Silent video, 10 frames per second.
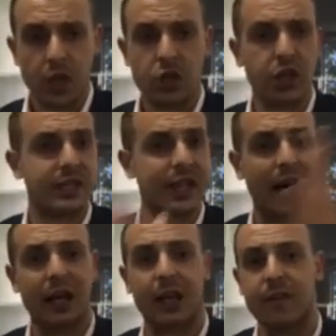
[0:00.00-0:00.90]
You can
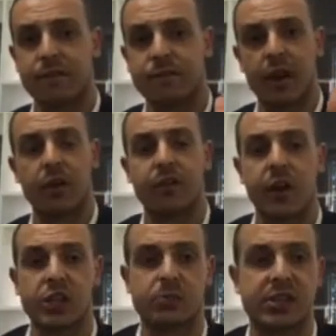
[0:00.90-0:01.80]
target very,
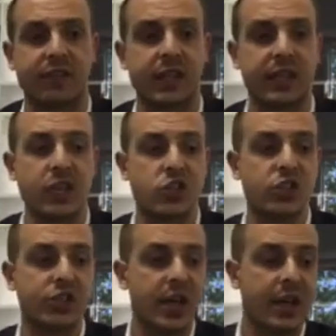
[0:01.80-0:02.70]
very specific
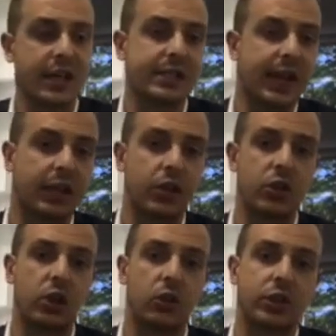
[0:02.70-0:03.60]
niches, exactly who
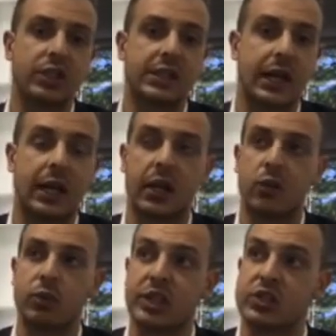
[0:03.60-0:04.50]
you're looking to
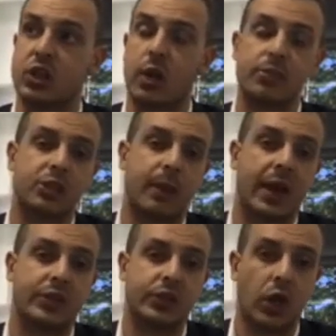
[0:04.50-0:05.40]
target with this type of
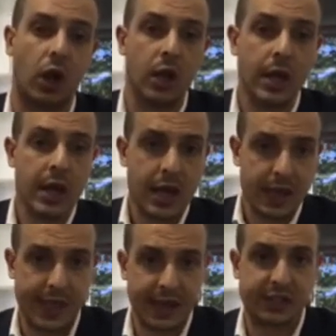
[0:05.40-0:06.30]
space. So
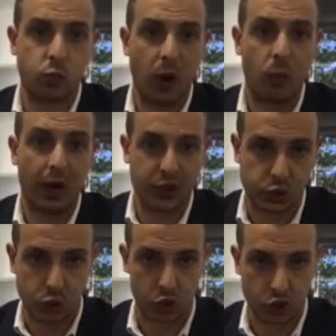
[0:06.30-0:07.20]
that's one way to
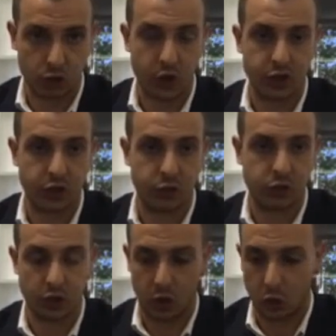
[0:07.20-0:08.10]
source your own
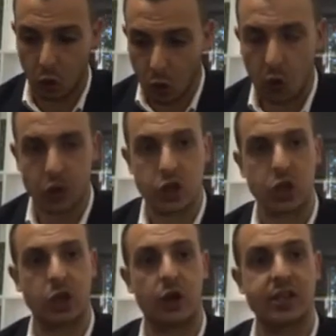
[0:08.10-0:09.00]
deals. Or you
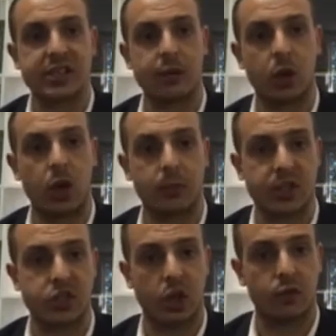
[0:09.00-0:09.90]
can go to someone like
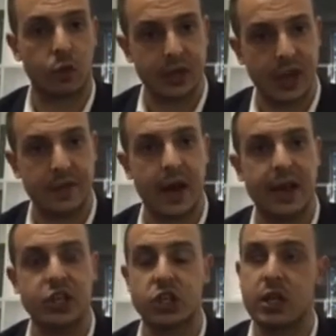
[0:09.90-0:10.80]
myself or another
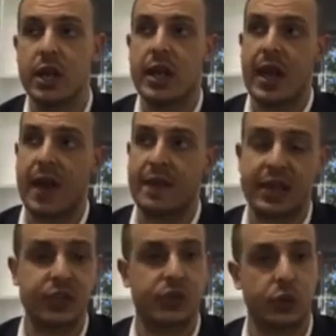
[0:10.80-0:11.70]
agent, and they
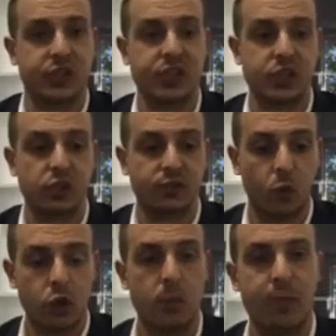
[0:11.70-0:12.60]
can source these deals
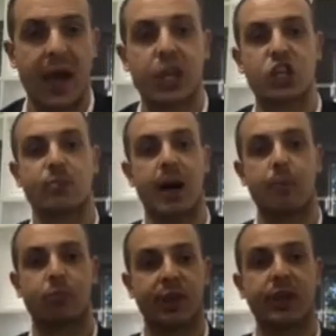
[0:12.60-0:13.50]
for you, package them
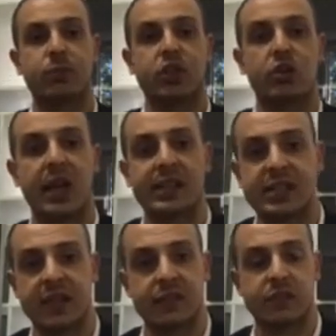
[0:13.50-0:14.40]
up, bring them to you, and
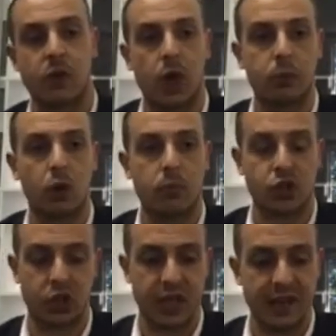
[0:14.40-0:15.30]
see if it's a viable
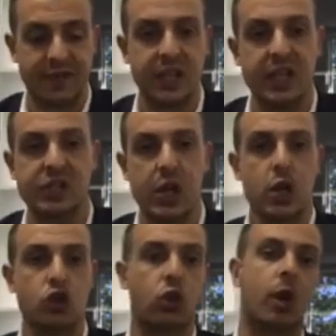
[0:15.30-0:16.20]
option. If it is,
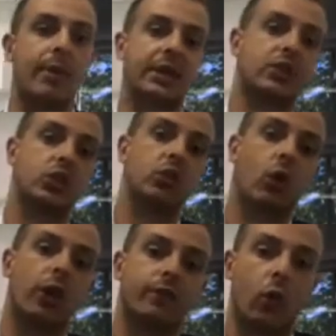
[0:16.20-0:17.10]
try and make the deal
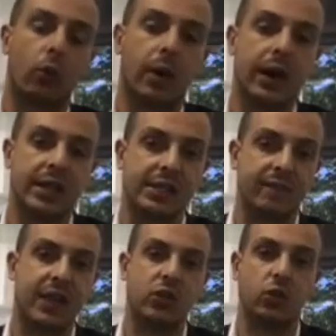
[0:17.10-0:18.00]
work for all parties, the
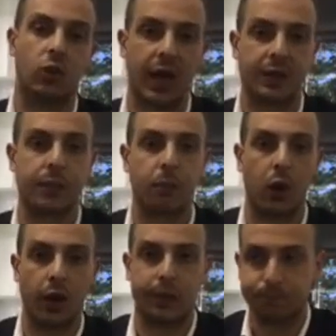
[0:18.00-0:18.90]
vendor and the
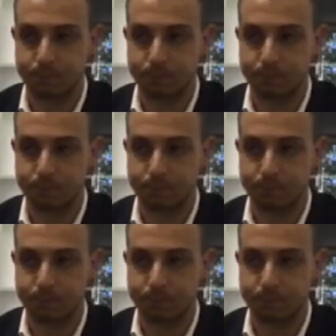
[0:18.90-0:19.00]
buyer.